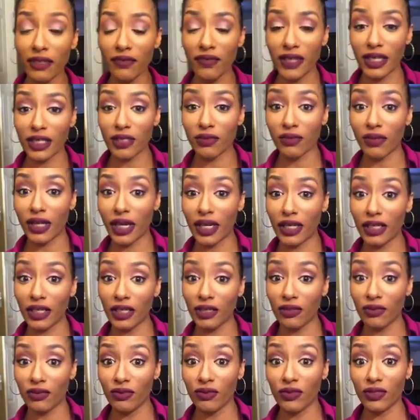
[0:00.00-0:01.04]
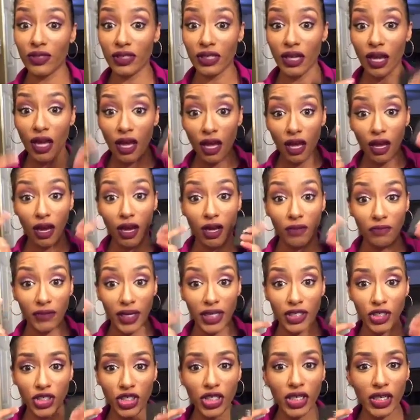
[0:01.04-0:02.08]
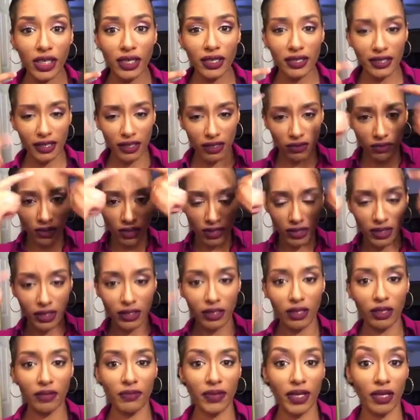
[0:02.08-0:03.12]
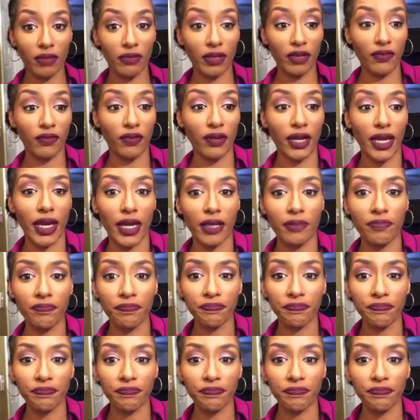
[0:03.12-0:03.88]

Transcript: That's what I used on my cheeks as well as a little bit on my forehead.